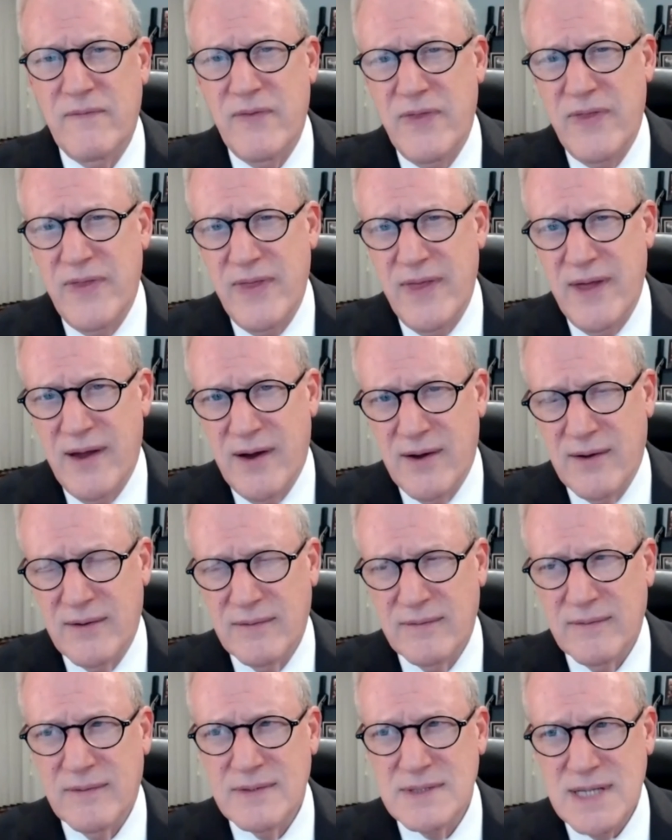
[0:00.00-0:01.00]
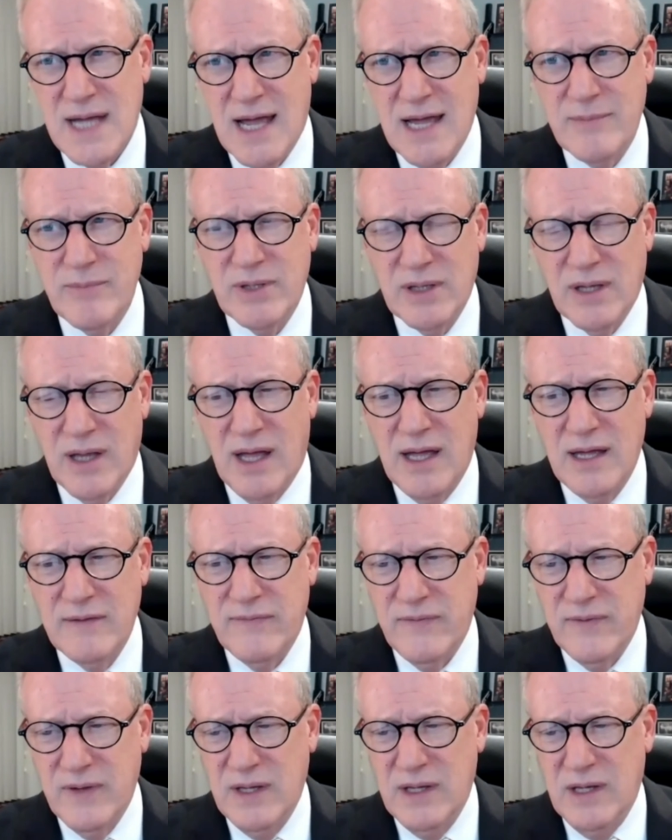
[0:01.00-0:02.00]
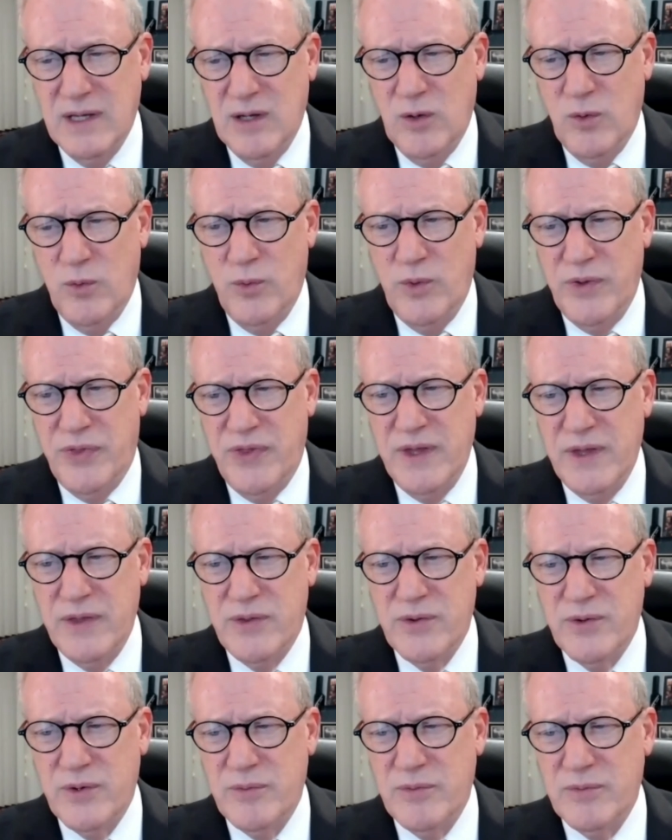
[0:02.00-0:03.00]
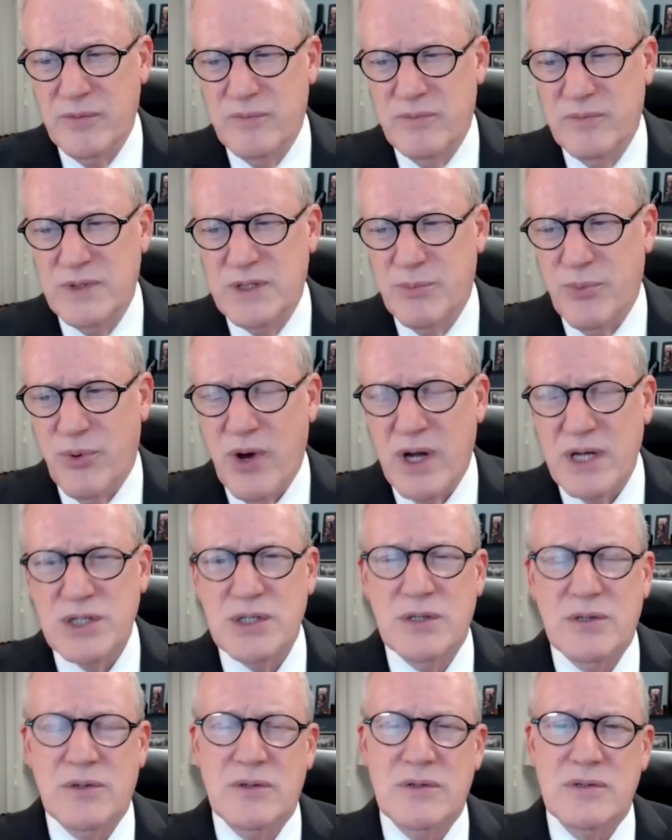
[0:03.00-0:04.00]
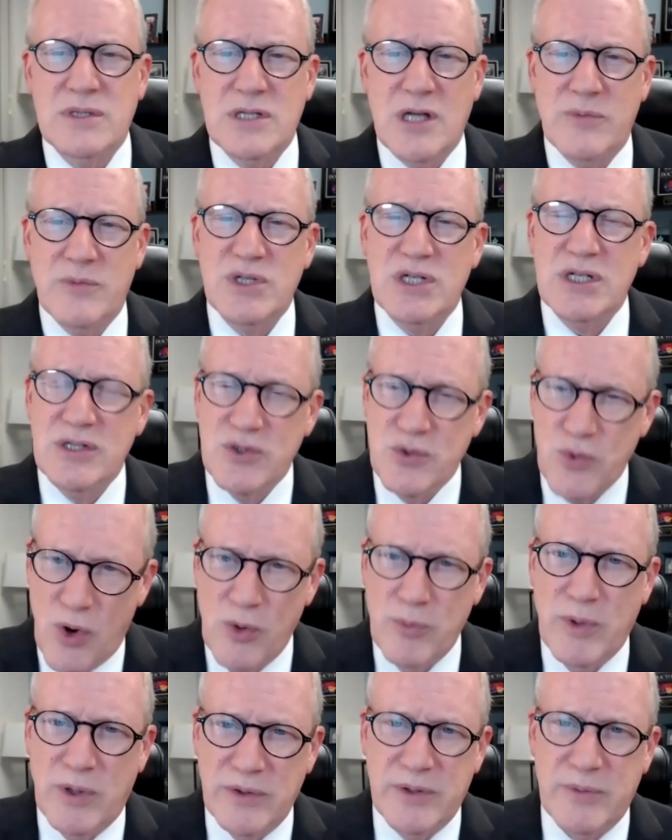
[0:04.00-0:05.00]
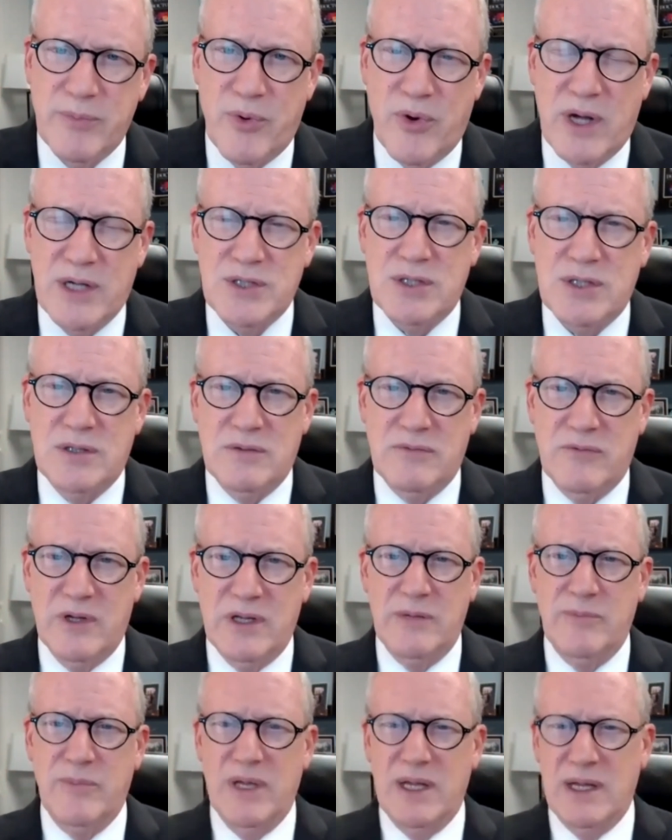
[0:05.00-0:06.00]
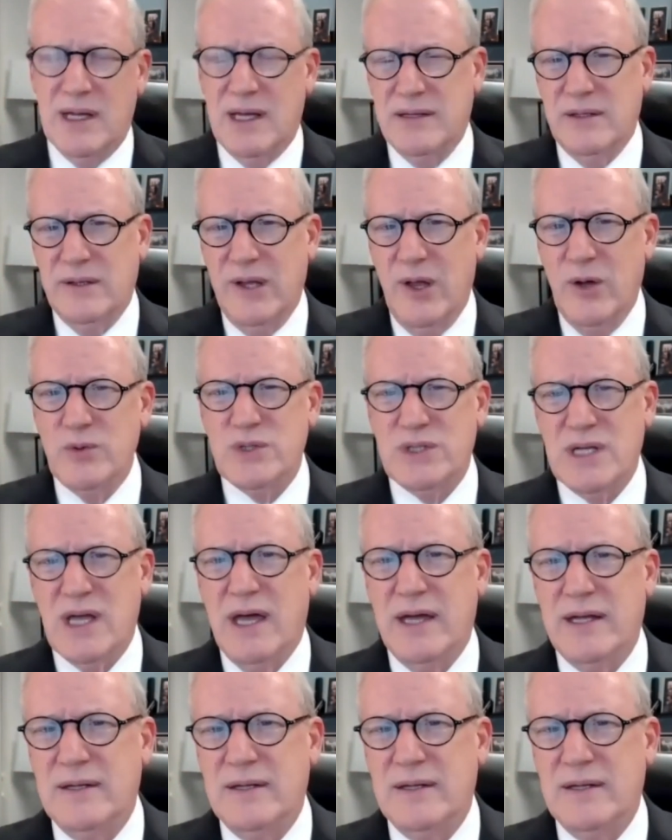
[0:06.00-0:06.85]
their time in life with either depression or subsyndromal depression, really being on the low side.